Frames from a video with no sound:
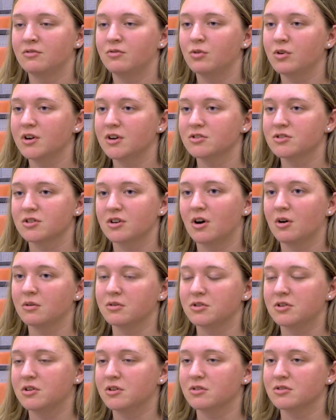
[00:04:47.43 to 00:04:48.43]
four years ago
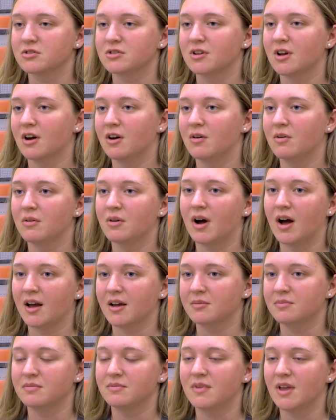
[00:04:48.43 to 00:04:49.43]
or two years ago,
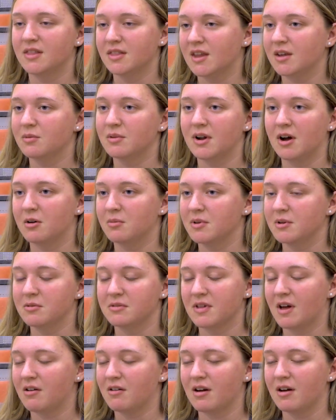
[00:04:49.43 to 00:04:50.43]
I and they would help me
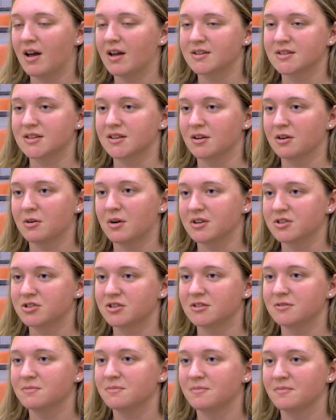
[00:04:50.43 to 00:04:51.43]
without asking a
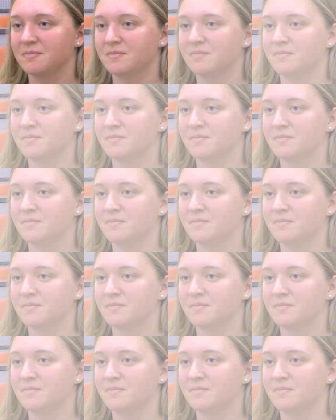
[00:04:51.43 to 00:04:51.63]
question.